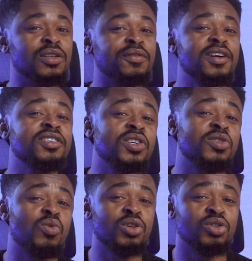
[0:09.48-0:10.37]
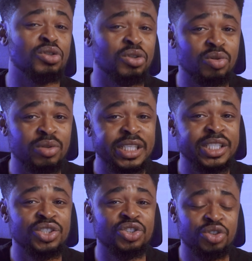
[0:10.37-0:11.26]
the first thing you want to do
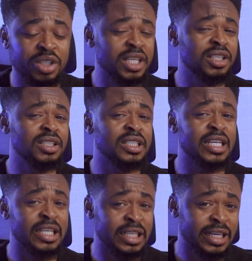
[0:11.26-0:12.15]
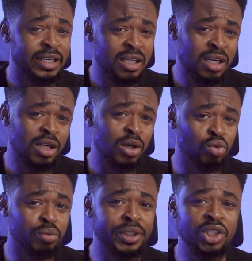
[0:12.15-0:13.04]
is train the AI.
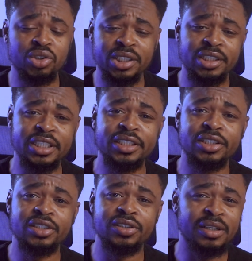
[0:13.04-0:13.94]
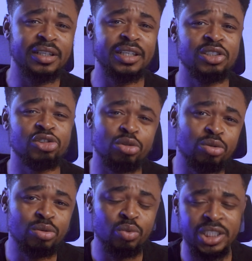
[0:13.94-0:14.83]
We'll be using this secret
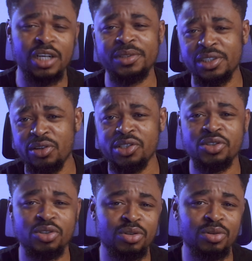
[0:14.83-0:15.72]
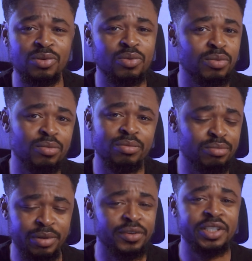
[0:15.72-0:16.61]
tool, which I'll be disclosing to you
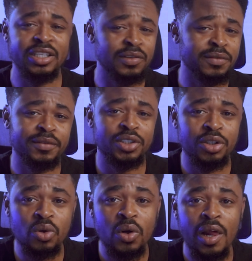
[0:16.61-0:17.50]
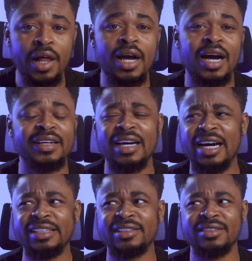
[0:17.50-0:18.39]
before the end of the video. And
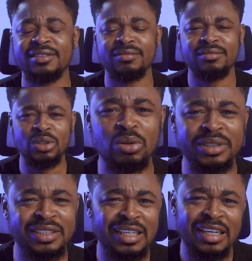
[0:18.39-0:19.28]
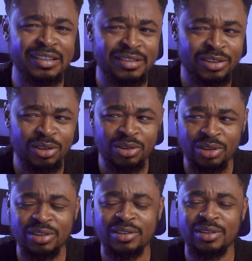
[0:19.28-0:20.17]
guys, don't be scared. You're
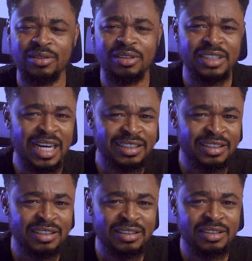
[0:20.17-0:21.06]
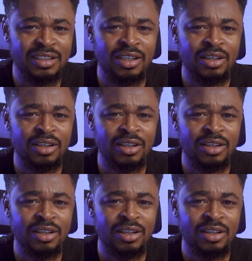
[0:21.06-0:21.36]
not writing